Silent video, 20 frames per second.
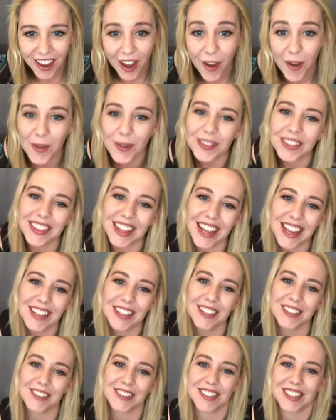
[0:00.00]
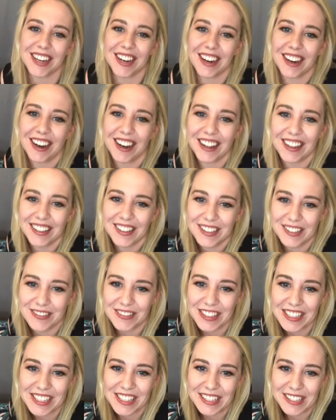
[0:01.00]
oh, thank you, Sarah. That's
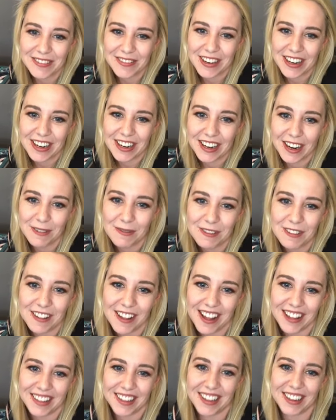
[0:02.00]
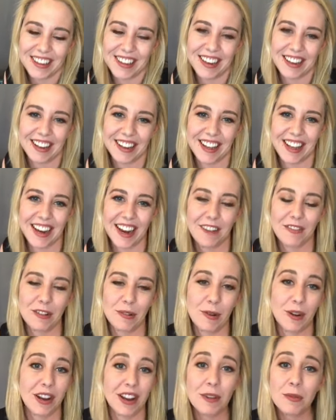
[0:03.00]
really sweet. I'm glad that that
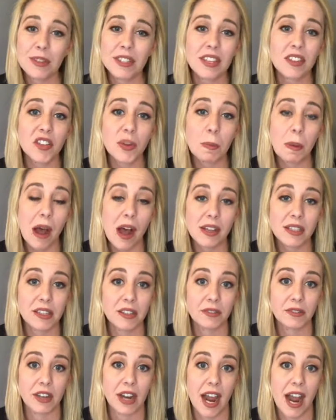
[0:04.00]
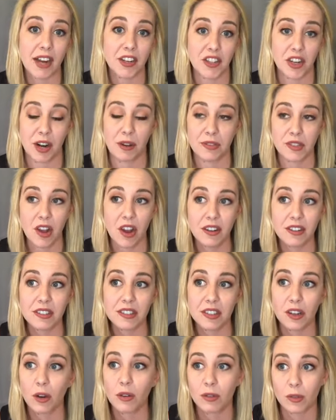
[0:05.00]
everyone. It was such a positive reaction. I was
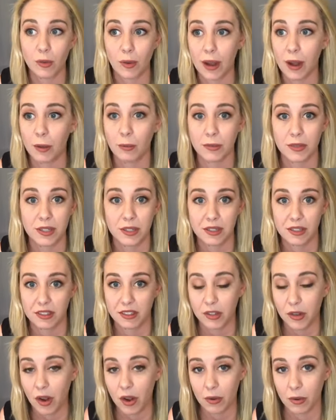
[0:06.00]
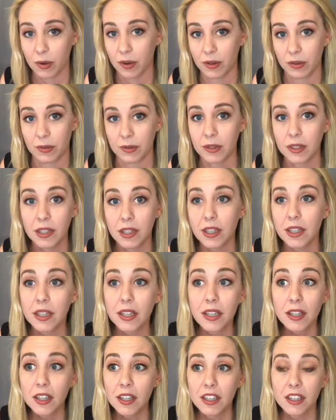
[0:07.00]
honestly overwhelmed. You all were
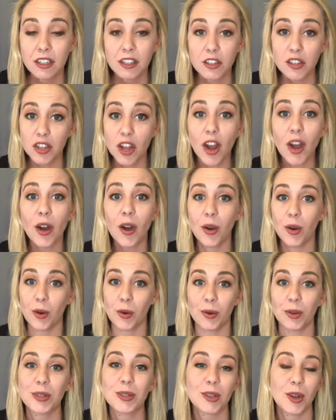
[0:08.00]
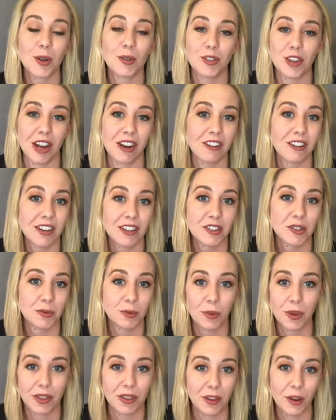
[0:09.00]
so so
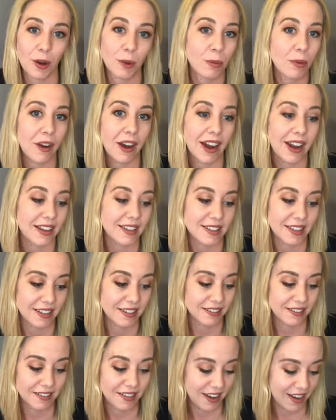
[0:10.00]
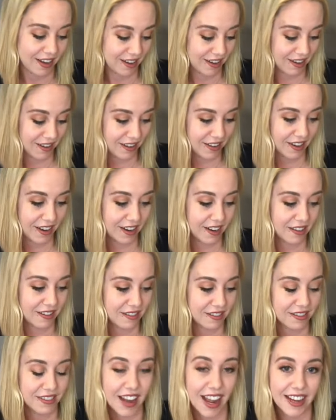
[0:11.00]
generous with your praise and and
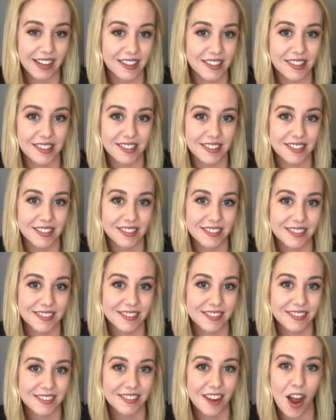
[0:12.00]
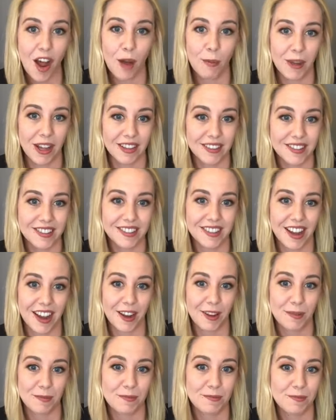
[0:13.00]
and nice comments.
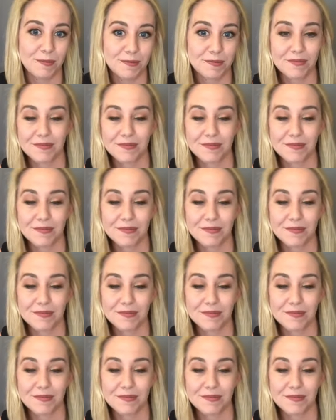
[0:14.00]
I